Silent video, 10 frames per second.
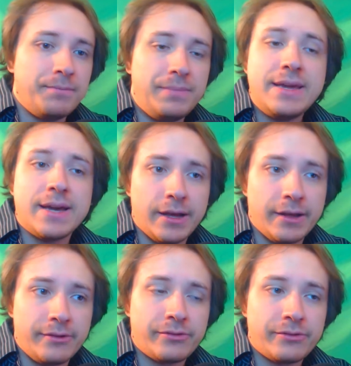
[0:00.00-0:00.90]

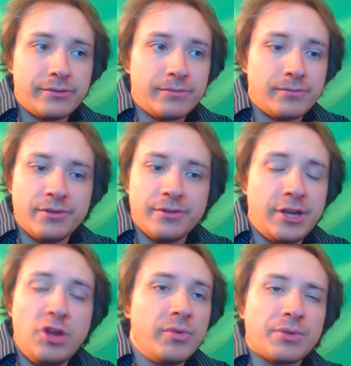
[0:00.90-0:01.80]
because the
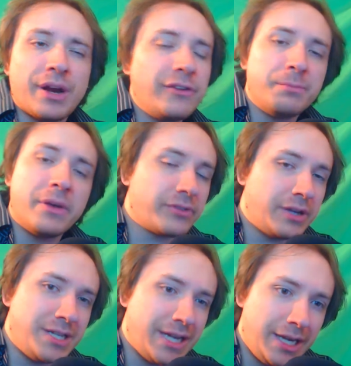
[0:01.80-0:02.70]
human race must
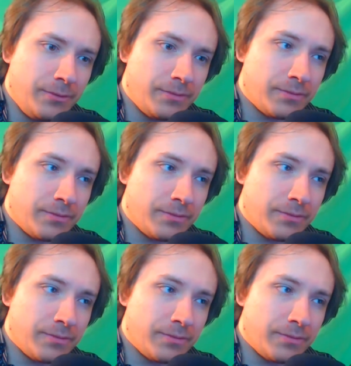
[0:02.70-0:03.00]
continue,